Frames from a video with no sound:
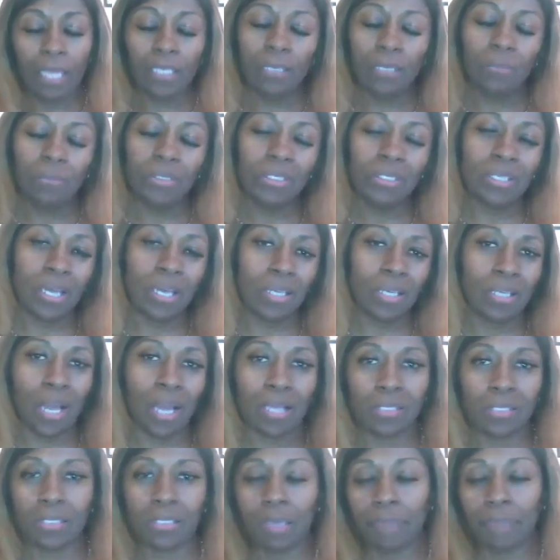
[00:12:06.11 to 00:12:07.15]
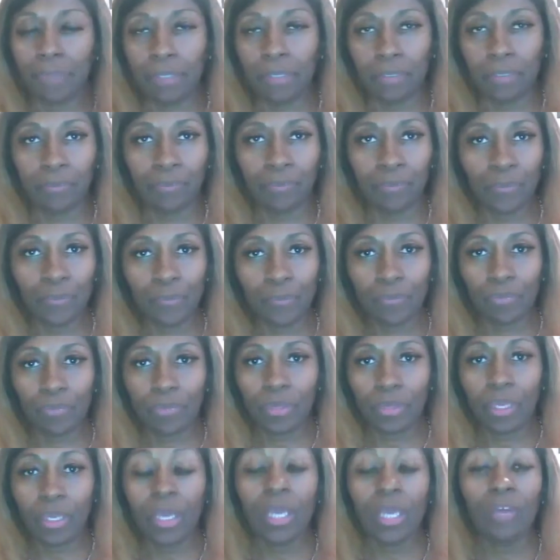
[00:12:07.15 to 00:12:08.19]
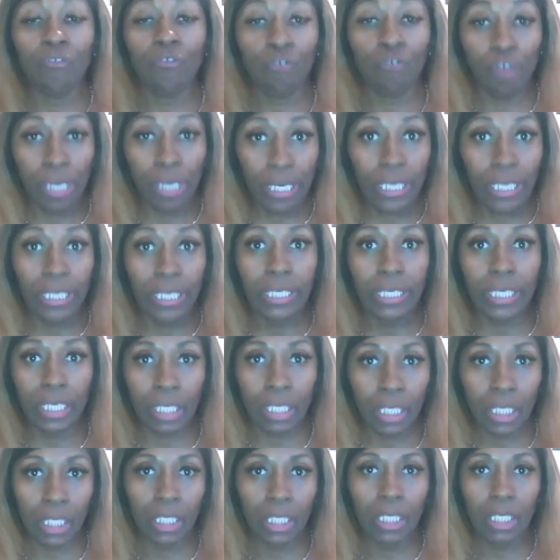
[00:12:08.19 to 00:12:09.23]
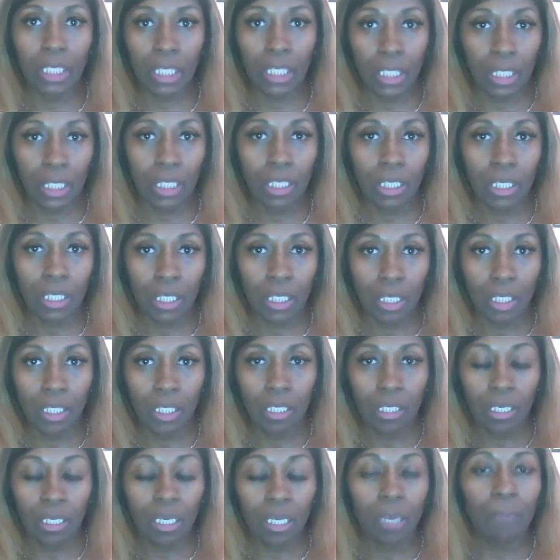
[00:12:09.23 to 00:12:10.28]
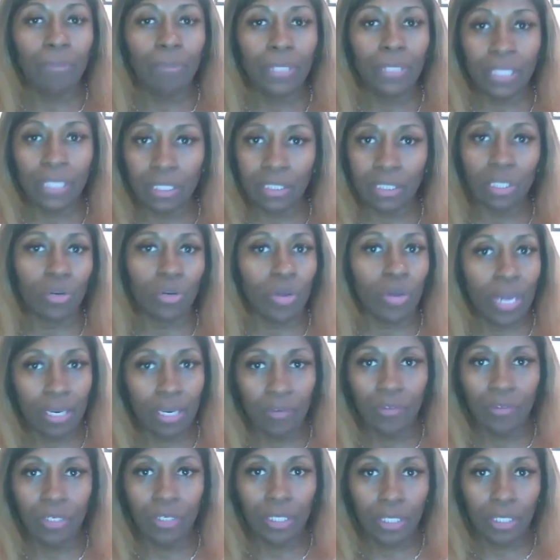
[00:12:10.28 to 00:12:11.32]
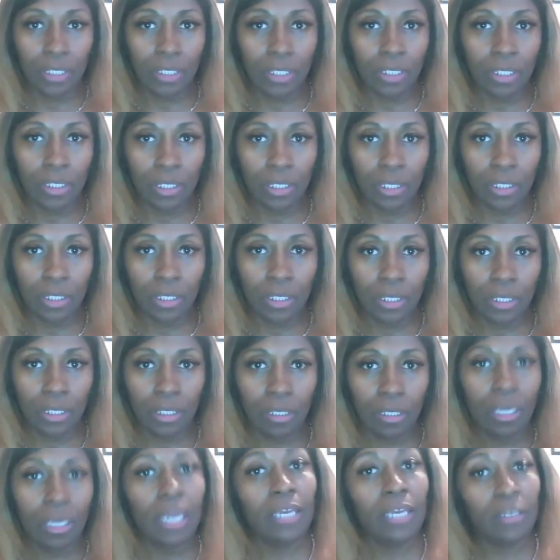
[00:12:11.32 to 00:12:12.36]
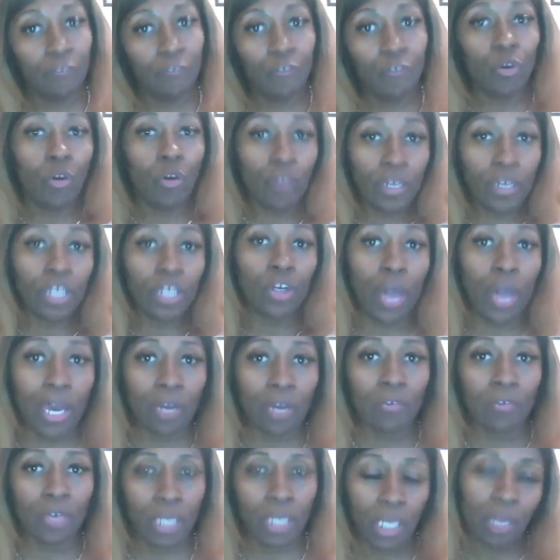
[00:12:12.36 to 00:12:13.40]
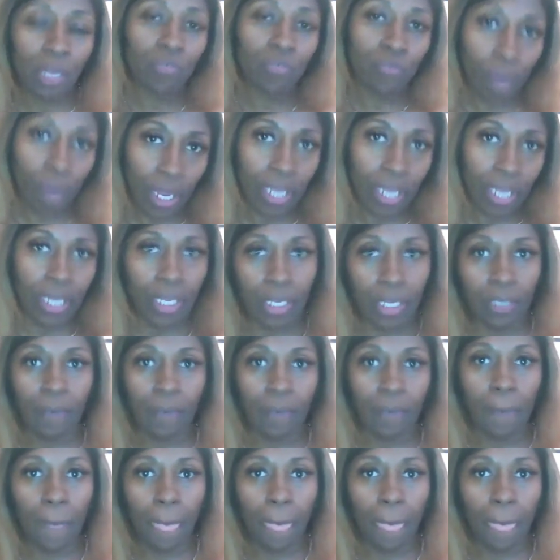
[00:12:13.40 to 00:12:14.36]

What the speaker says: Let me tell y'all something. Read. Please learn how to read. And if you already know how to read, read.